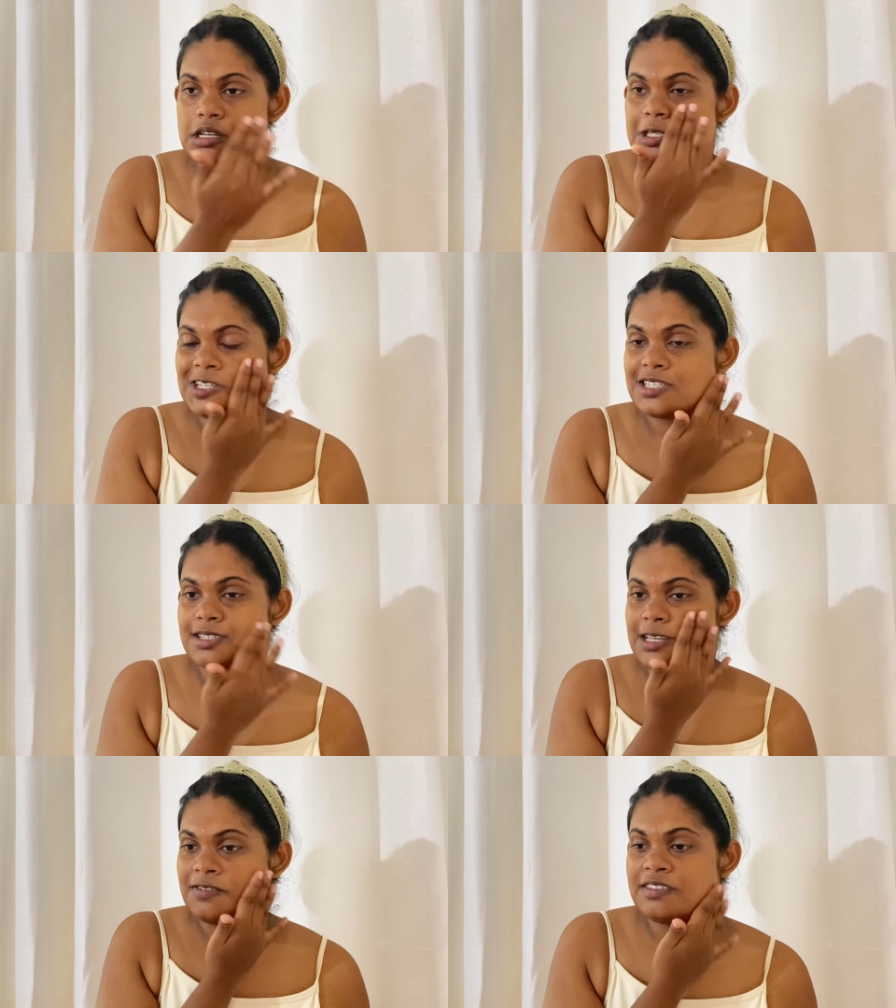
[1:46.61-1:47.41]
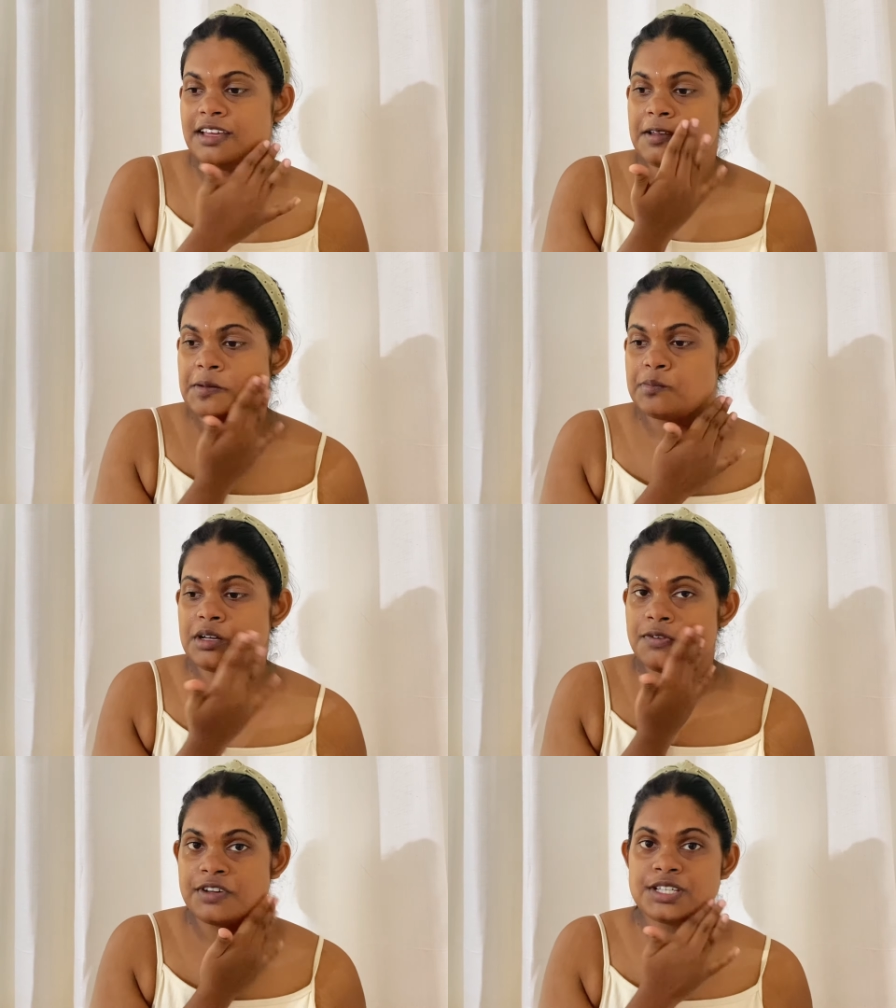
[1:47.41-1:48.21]
Just give them
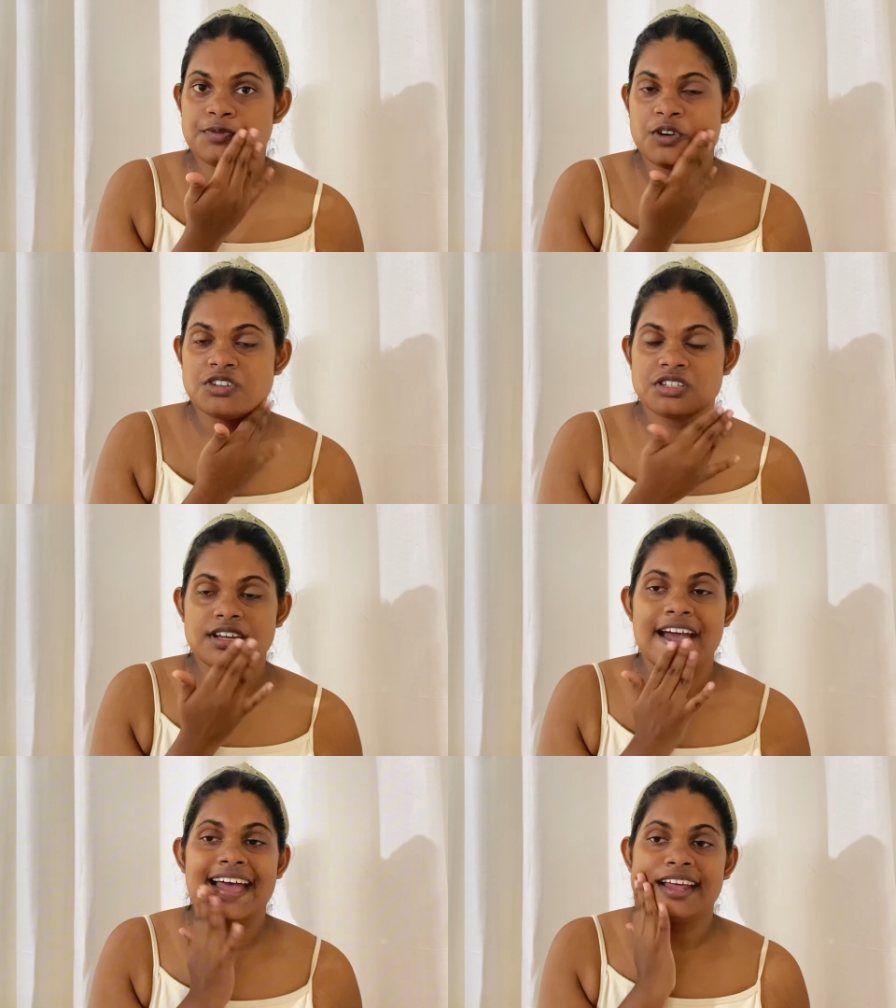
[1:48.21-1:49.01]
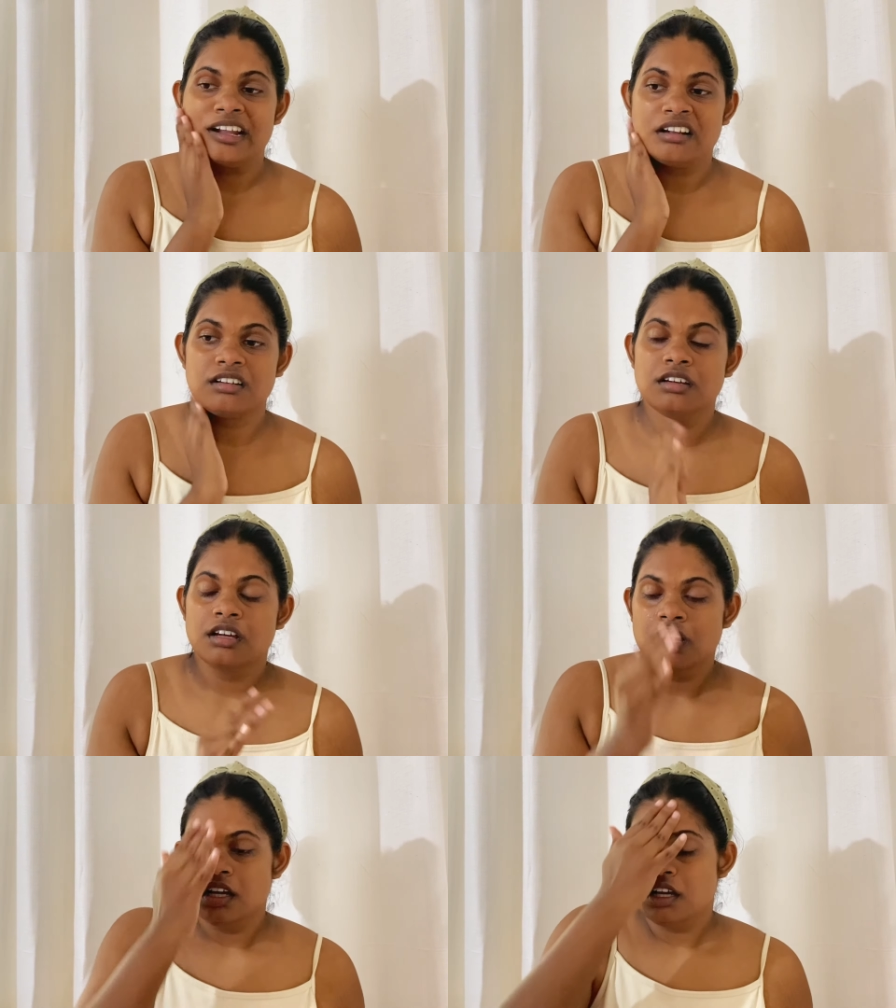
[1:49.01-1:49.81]
a face wash and
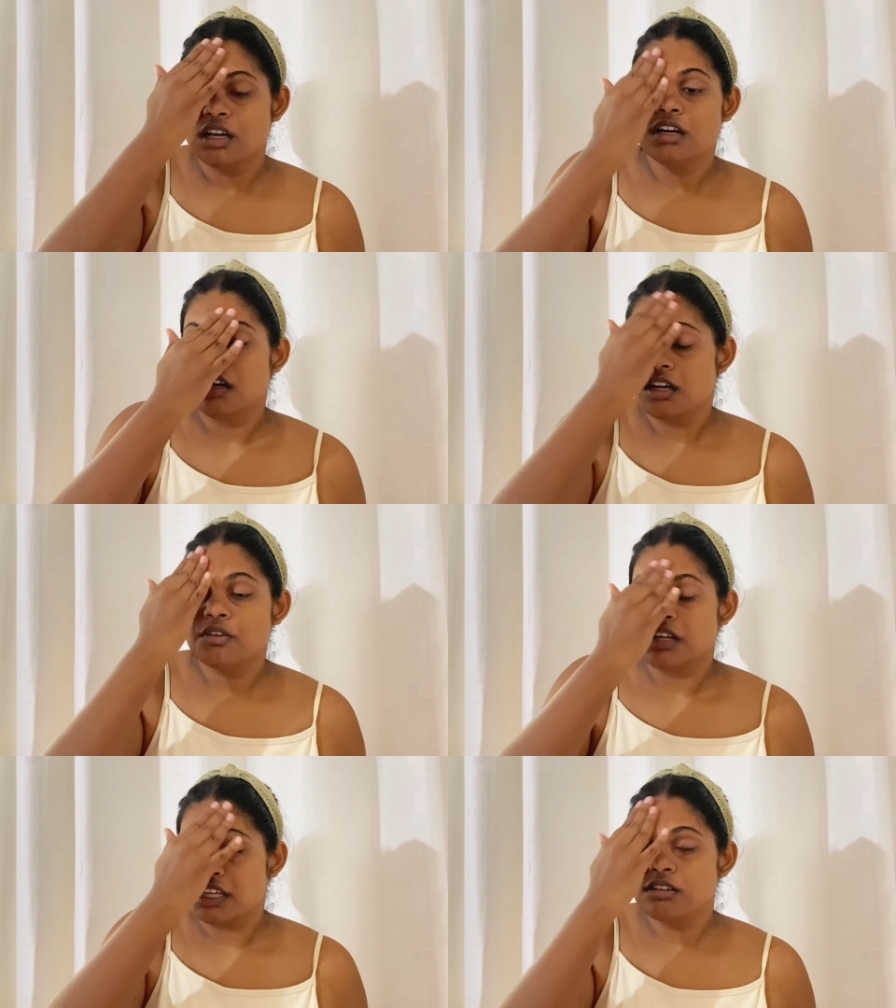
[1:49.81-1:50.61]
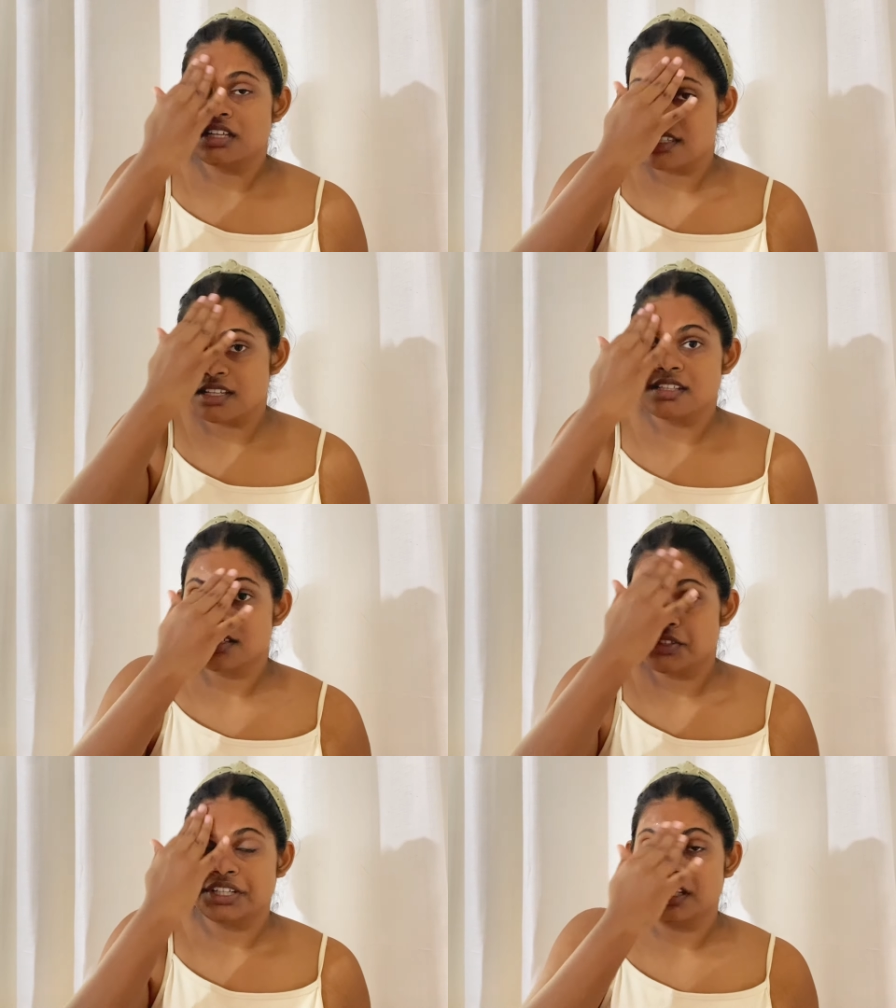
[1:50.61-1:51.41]
a regular
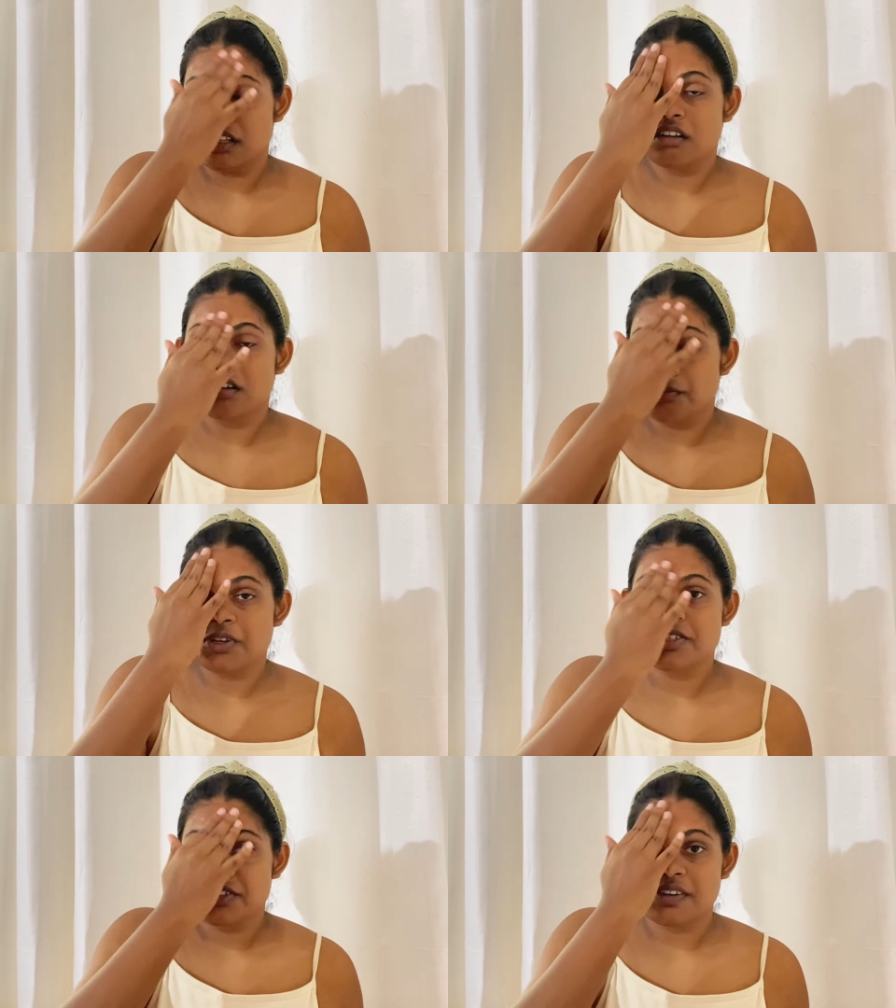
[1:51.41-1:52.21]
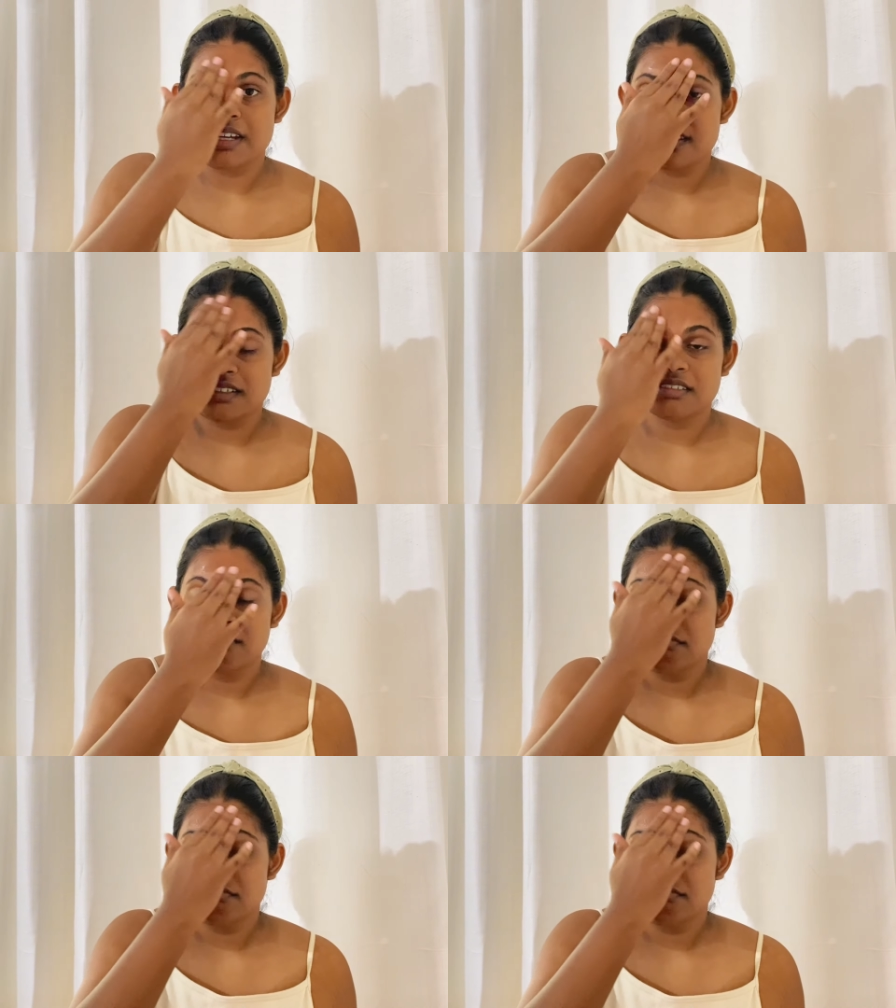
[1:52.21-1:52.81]
sunscreen or a moisturizer.